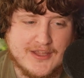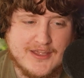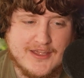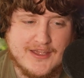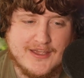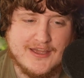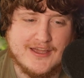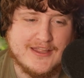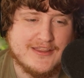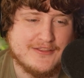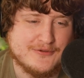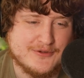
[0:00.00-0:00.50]

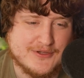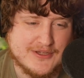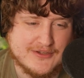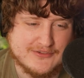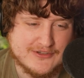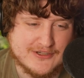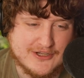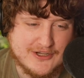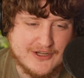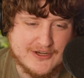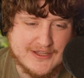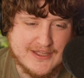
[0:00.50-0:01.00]
And then we have a
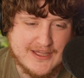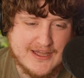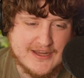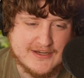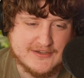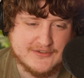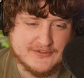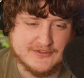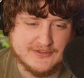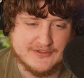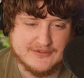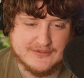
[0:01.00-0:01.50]
call to
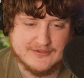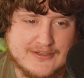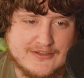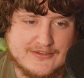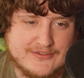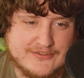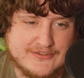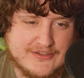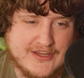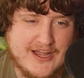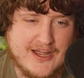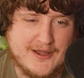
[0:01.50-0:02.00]
action.
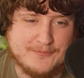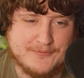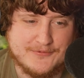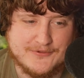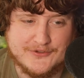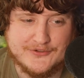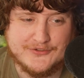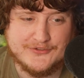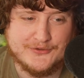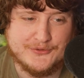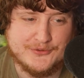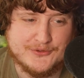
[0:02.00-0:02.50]
Stop,
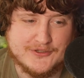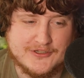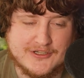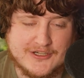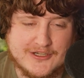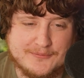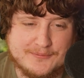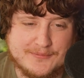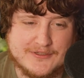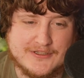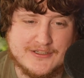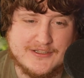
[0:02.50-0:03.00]
your solar
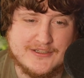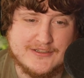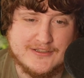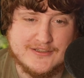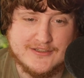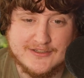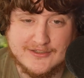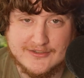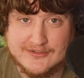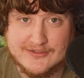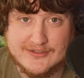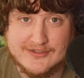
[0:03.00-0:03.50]
company
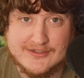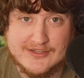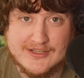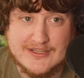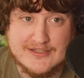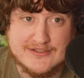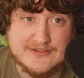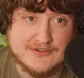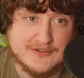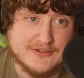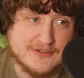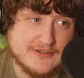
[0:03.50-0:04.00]
is in
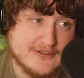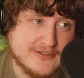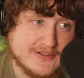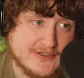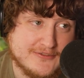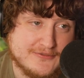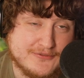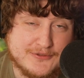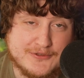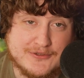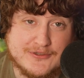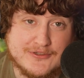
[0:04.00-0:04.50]
danger.
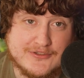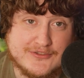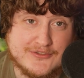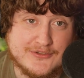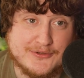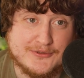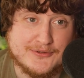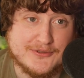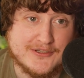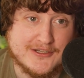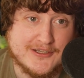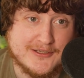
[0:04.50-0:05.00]
If you're a
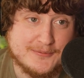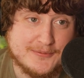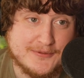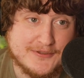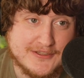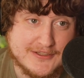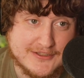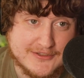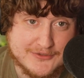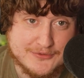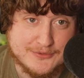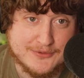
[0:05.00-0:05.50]
solar
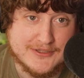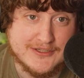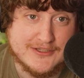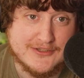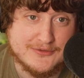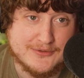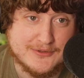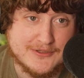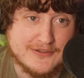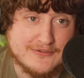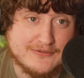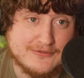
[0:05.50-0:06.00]
company in
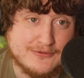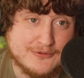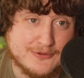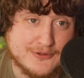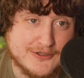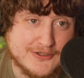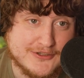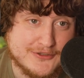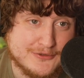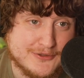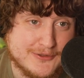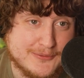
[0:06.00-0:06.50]

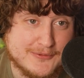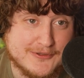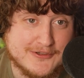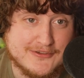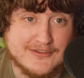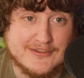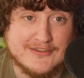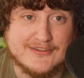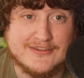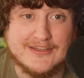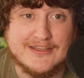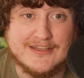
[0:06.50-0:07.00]
2024 doing more
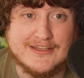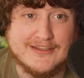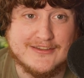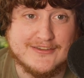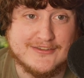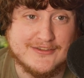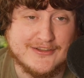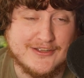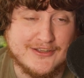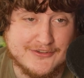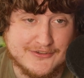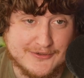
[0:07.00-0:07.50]
than 10
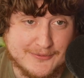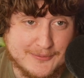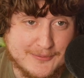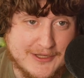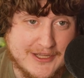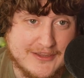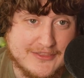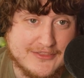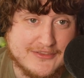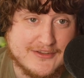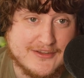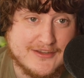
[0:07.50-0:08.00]
installs a
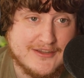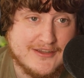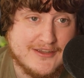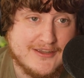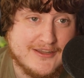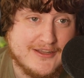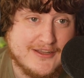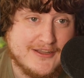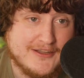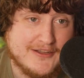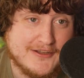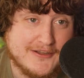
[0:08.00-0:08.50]
month,
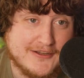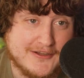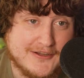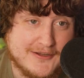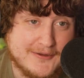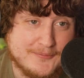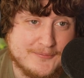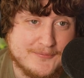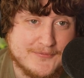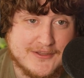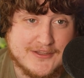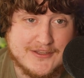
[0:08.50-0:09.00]

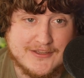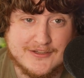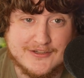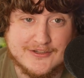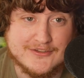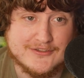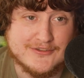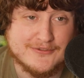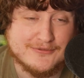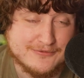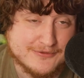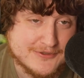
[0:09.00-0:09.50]

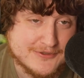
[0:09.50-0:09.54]
here's a free